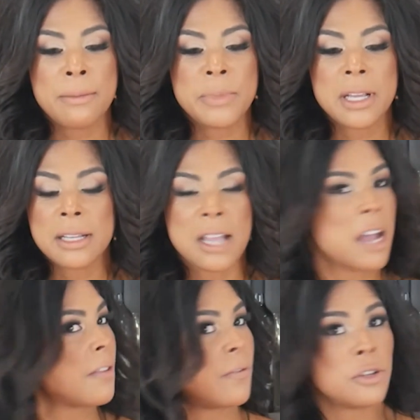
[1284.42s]
because
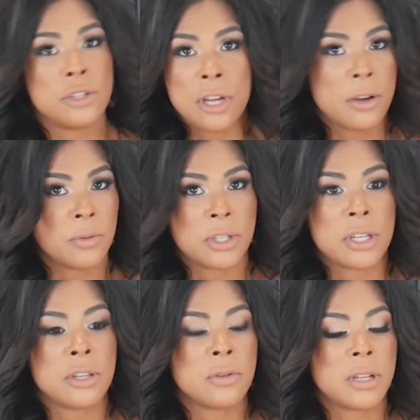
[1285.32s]
if you
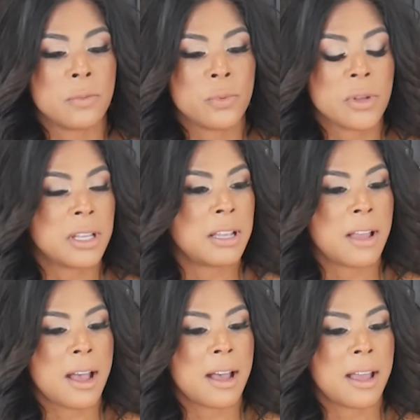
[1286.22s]
don't, you can
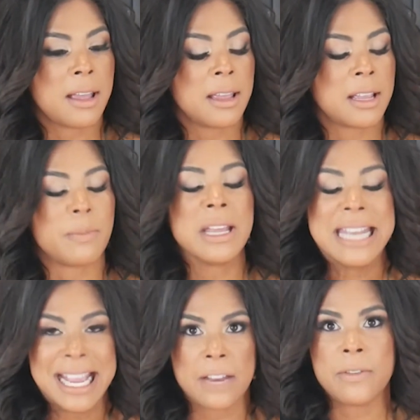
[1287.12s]
really, it can be a
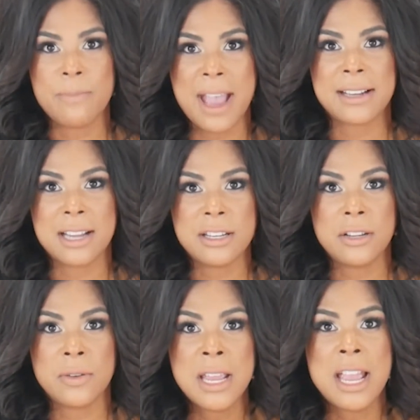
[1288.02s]
negative impact on
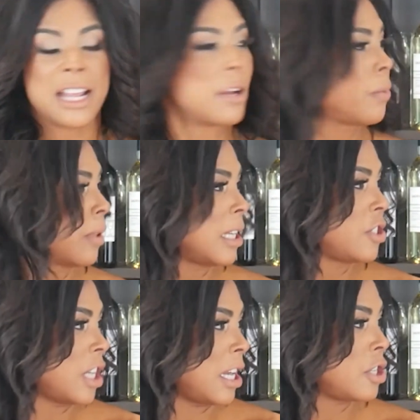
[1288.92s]
you. It can really
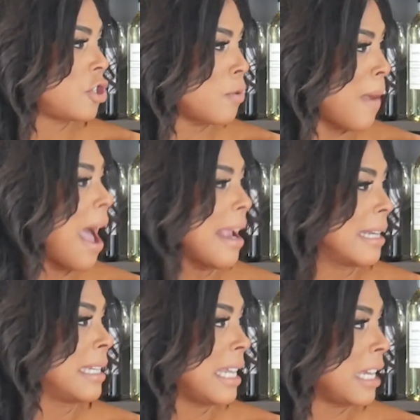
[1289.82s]
change your
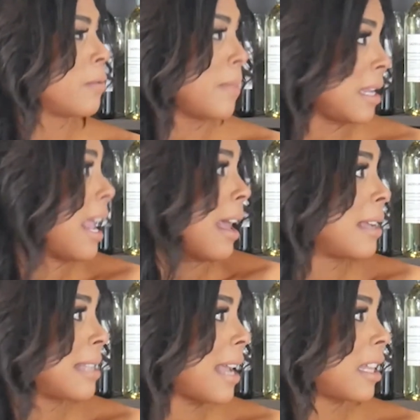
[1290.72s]
mind. It can make,
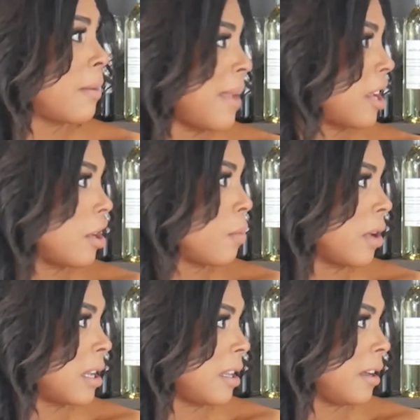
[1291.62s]
it can make you or
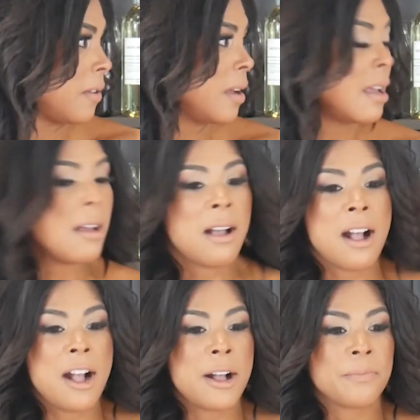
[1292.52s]
break you.
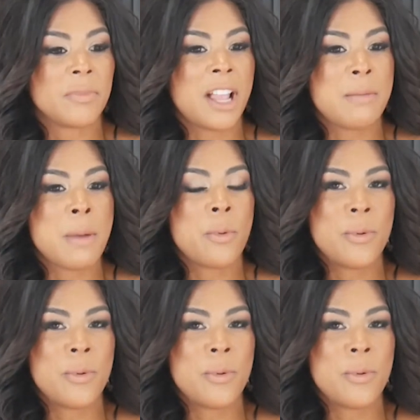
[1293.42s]
I remember